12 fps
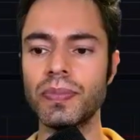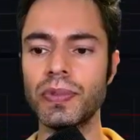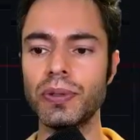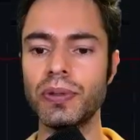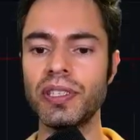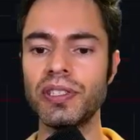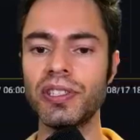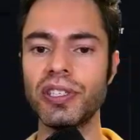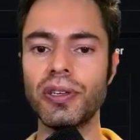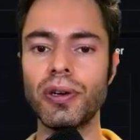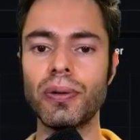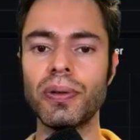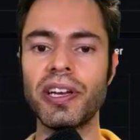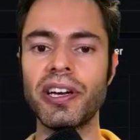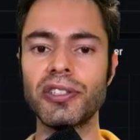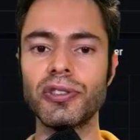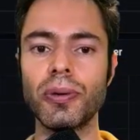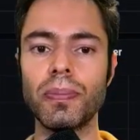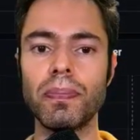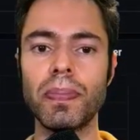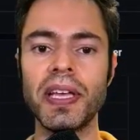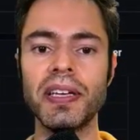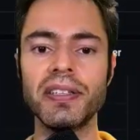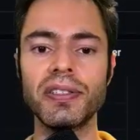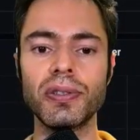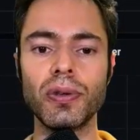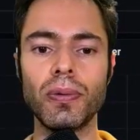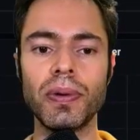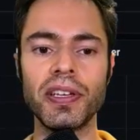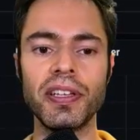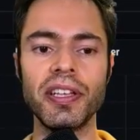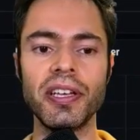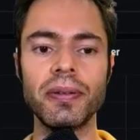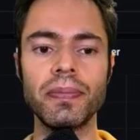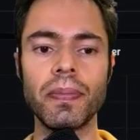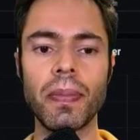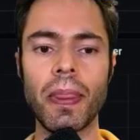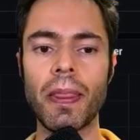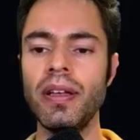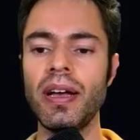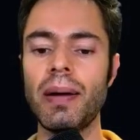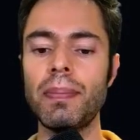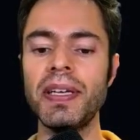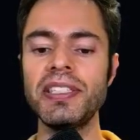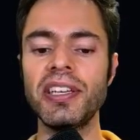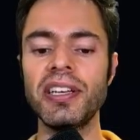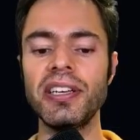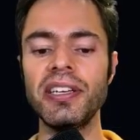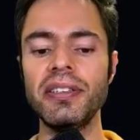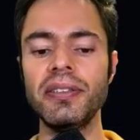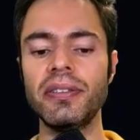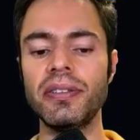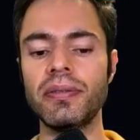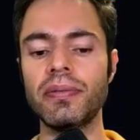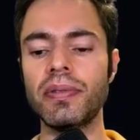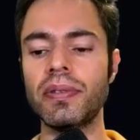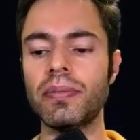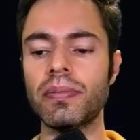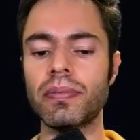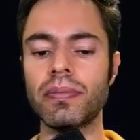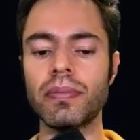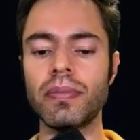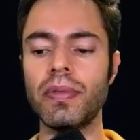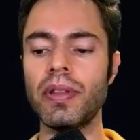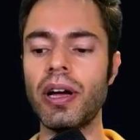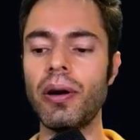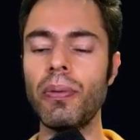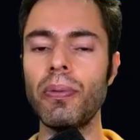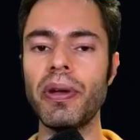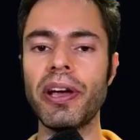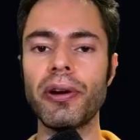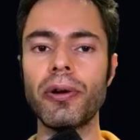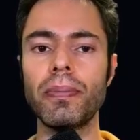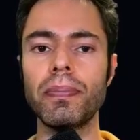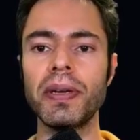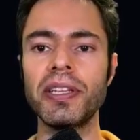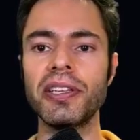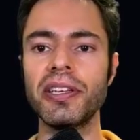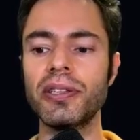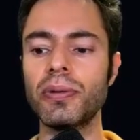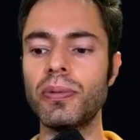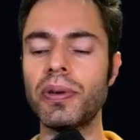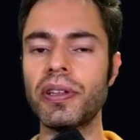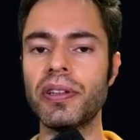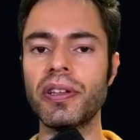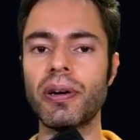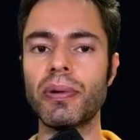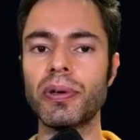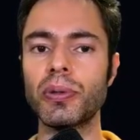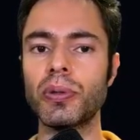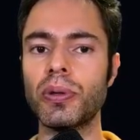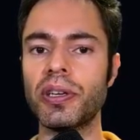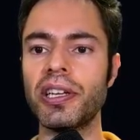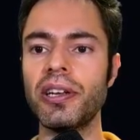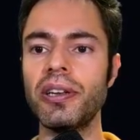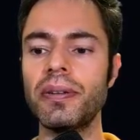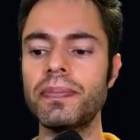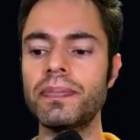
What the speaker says: You can see how there are some peaks over here. And basically, now we are completed with our tutorial.